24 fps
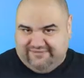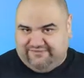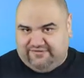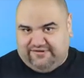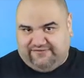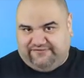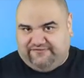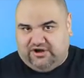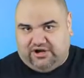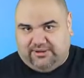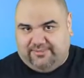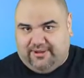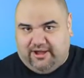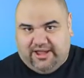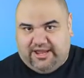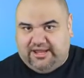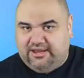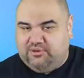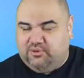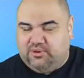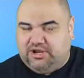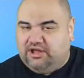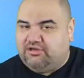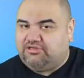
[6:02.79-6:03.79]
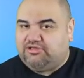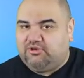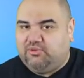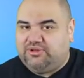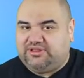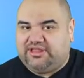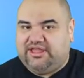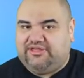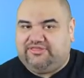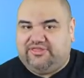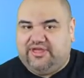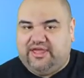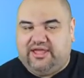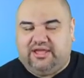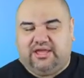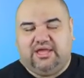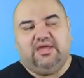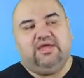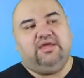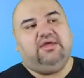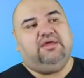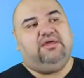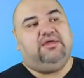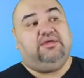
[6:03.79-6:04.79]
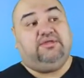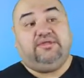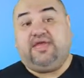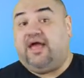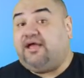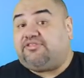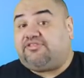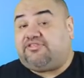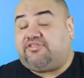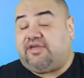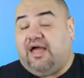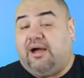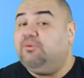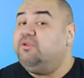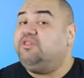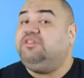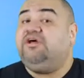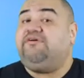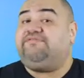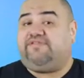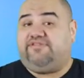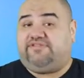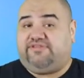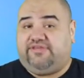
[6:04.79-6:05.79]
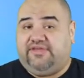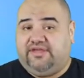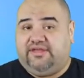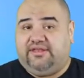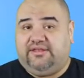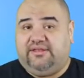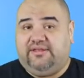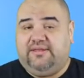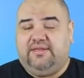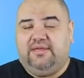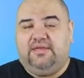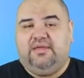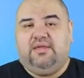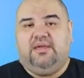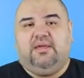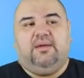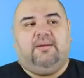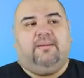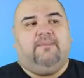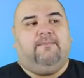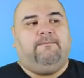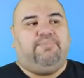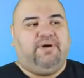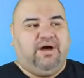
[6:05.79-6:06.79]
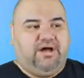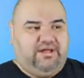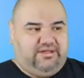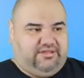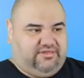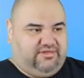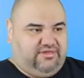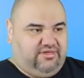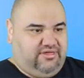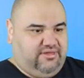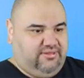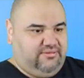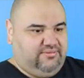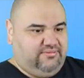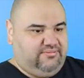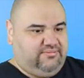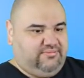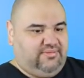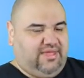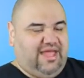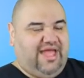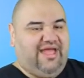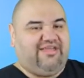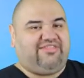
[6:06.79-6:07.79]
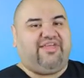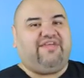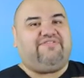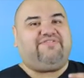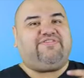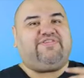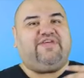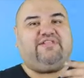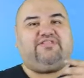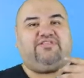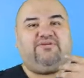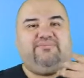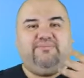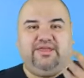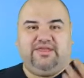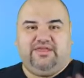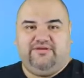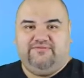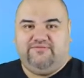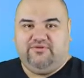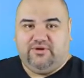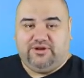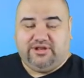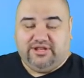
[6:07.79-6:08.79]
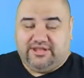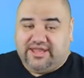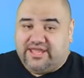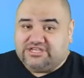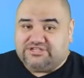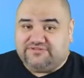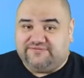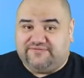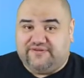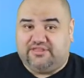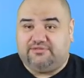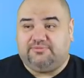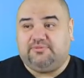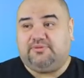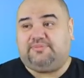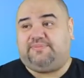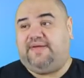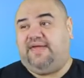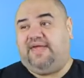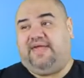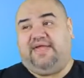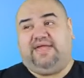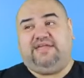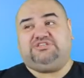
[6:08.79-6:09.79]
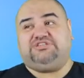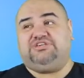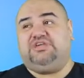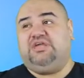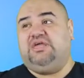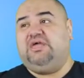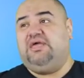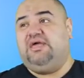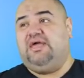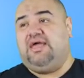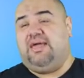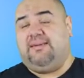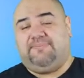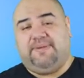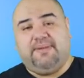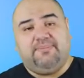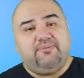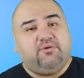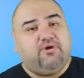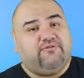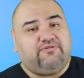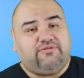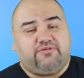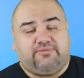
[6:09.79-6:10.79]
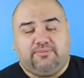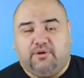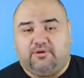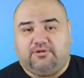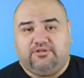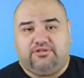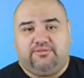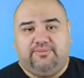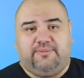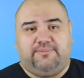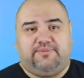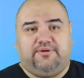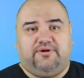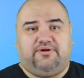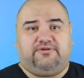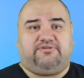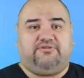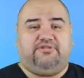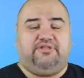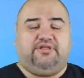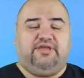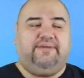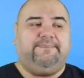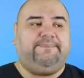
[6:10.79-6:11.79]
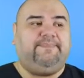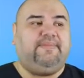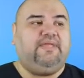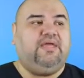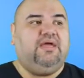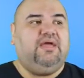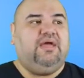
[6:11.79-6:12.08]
giving a fuck about anyone else and what they think? Yes, I would love to see it. But as I've said to many of you on the Nation Facebook page and people who have spoken to me personally,